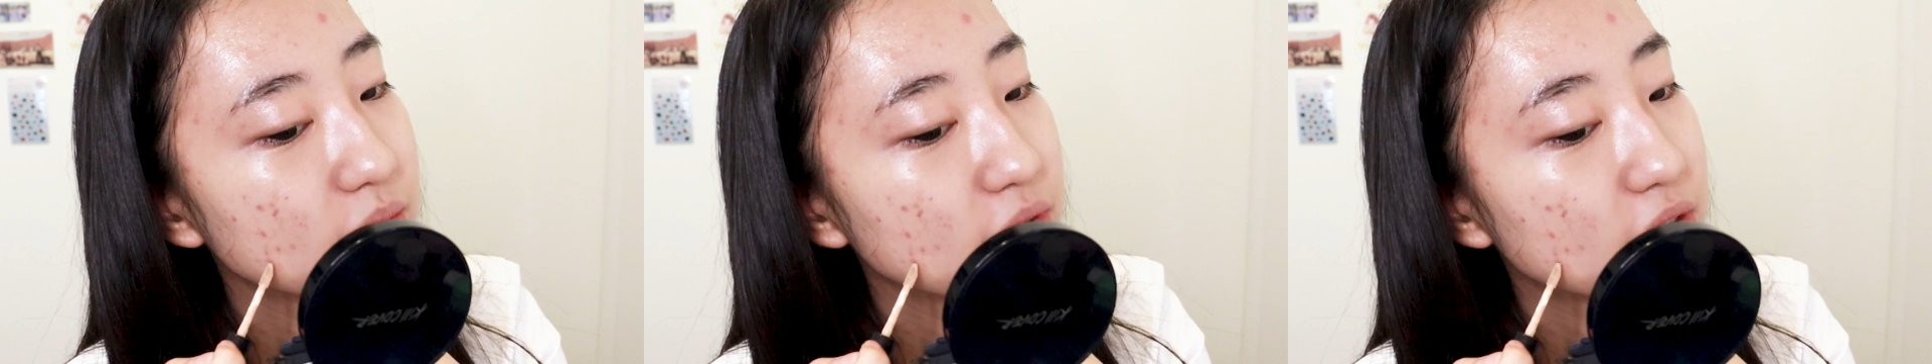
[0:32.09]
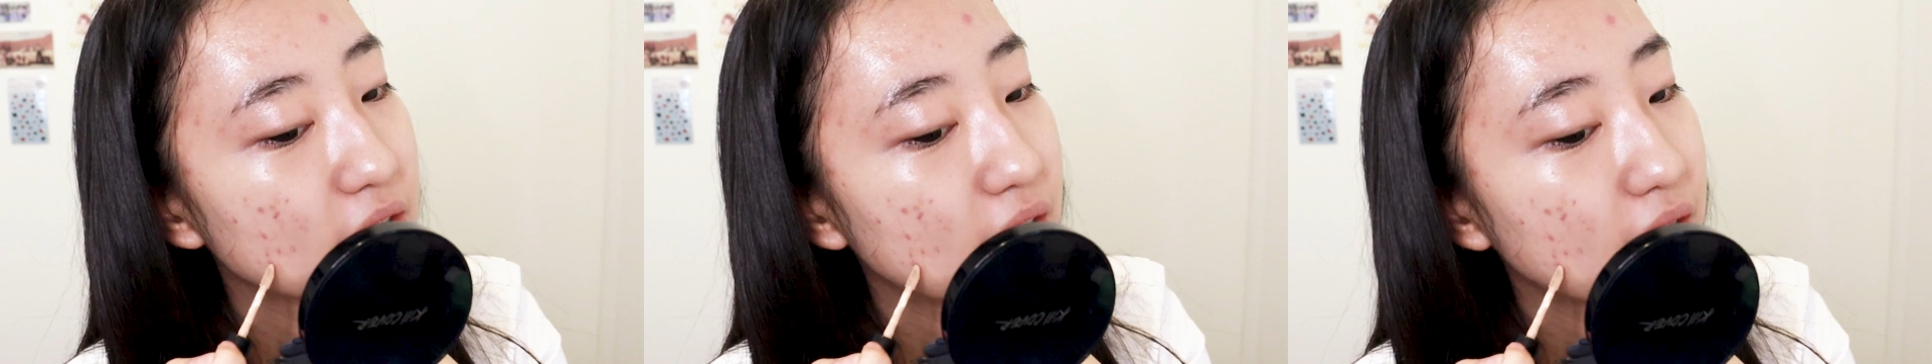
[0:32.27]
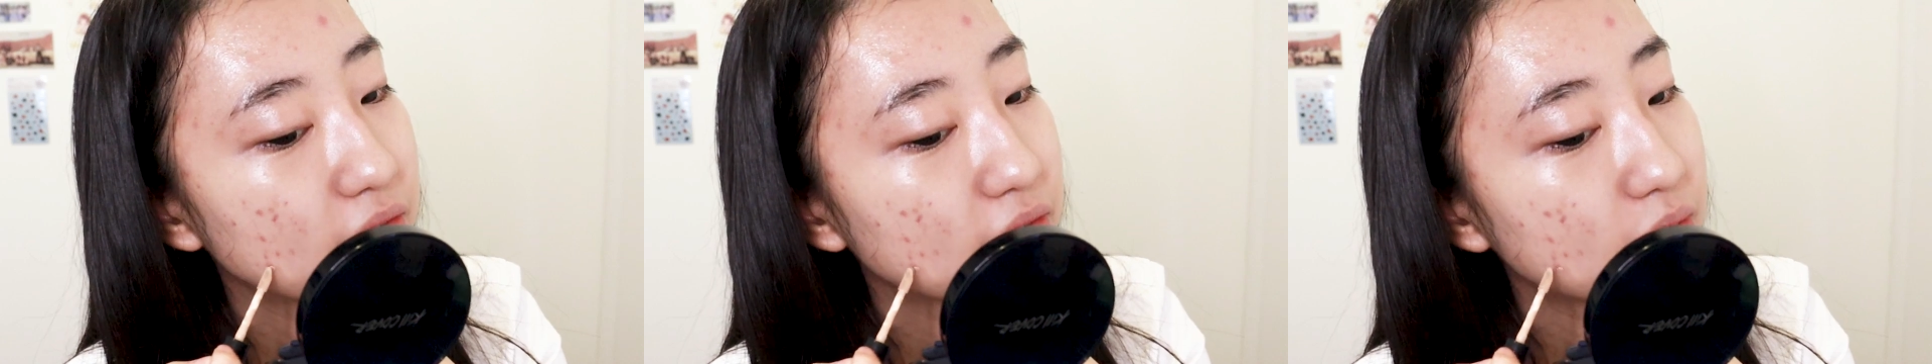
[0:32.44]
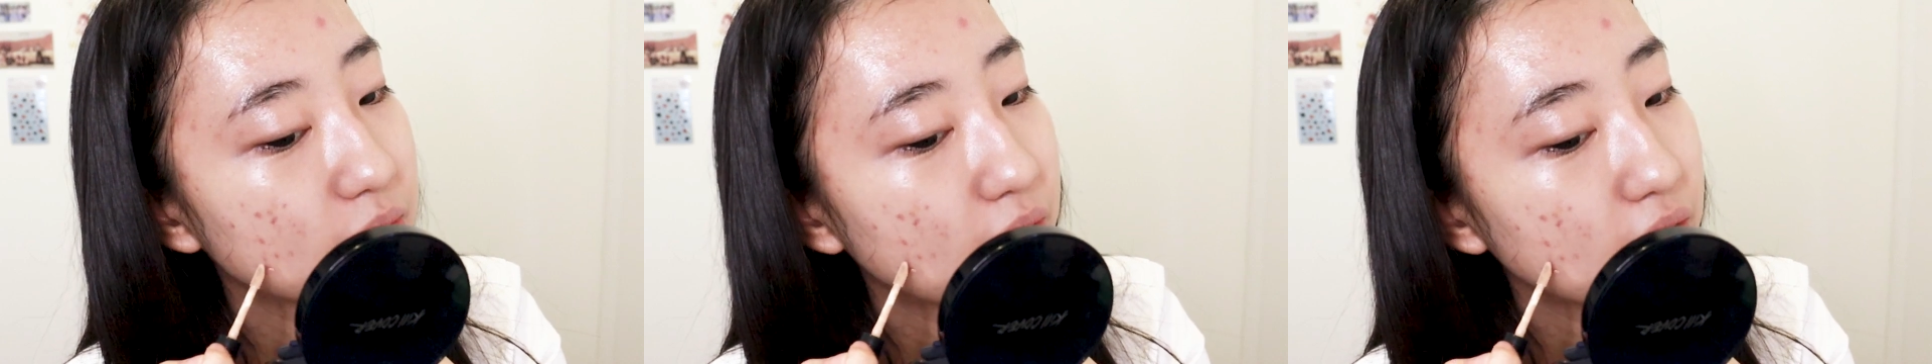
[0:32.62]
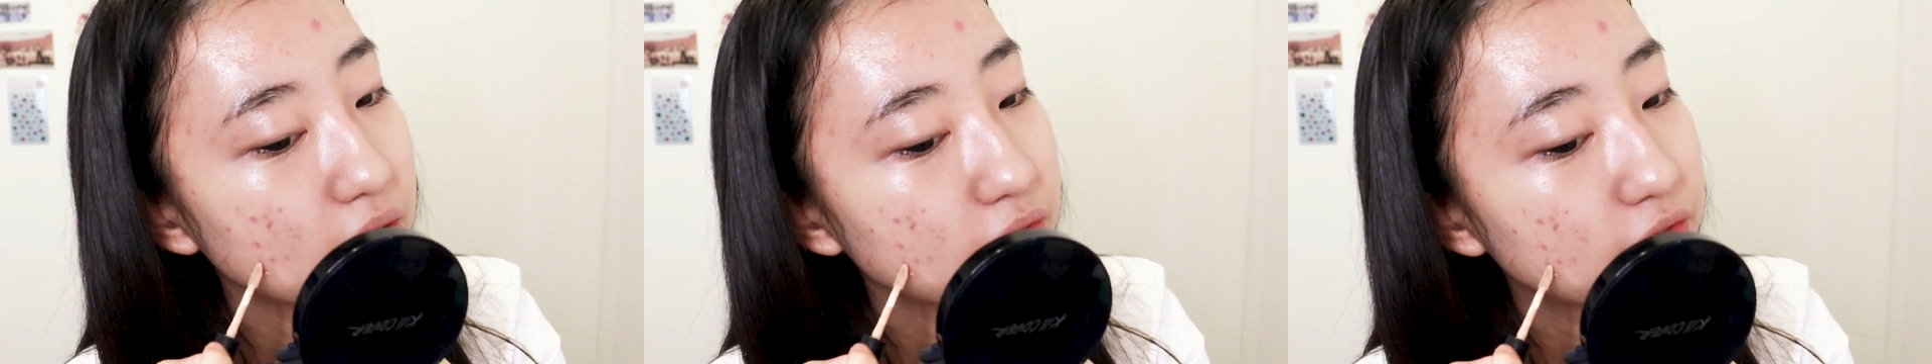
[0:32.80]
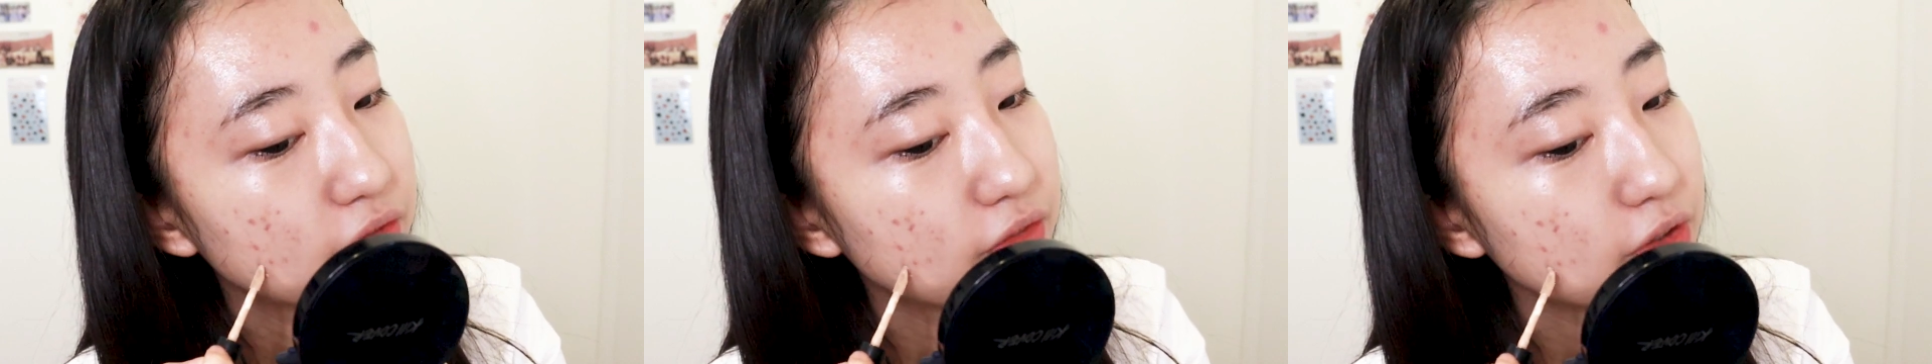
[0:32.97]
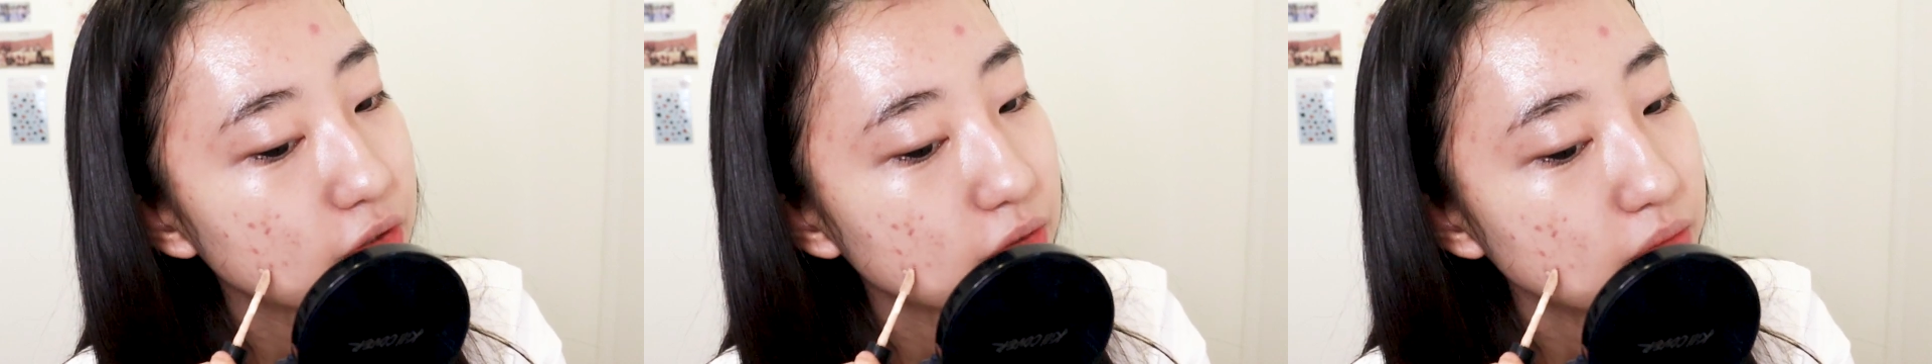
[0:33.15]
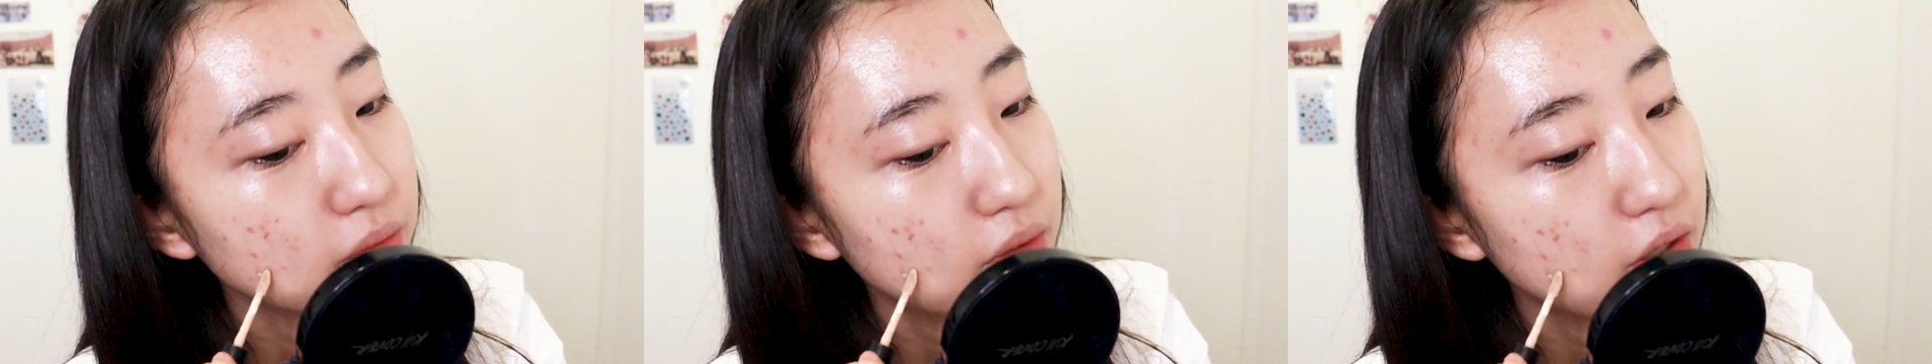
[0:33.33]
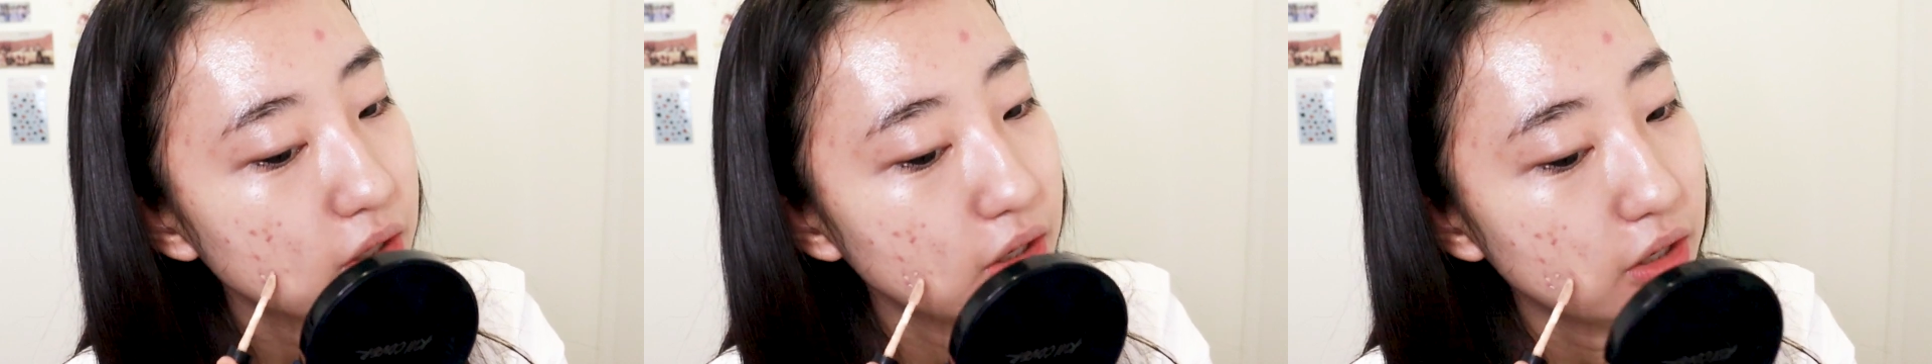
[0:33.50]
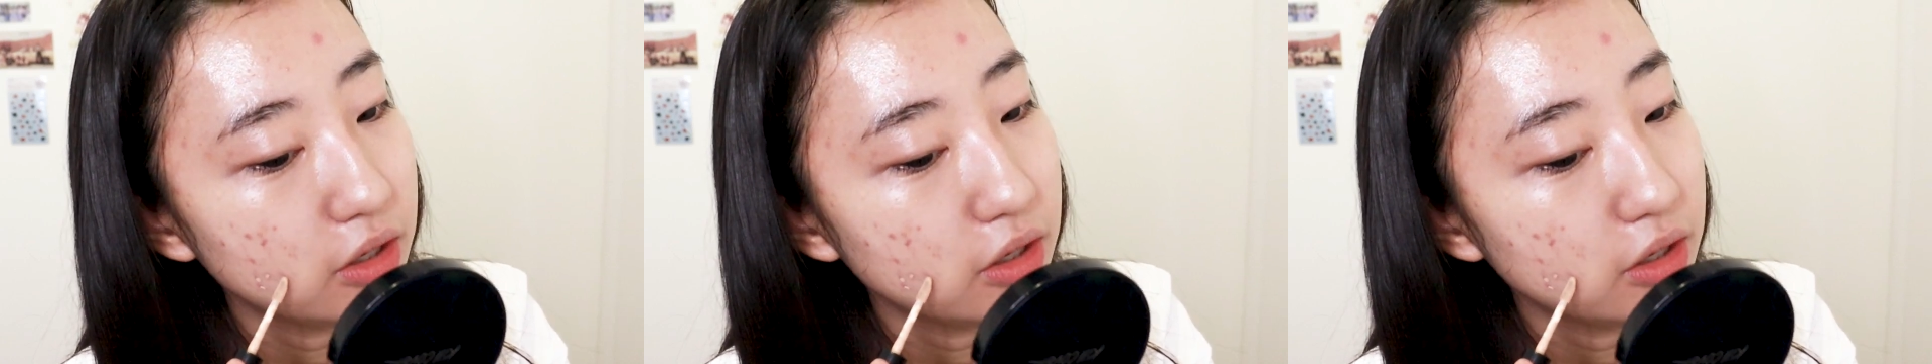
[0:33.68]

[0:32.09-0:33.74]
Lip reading: which I have quite a few.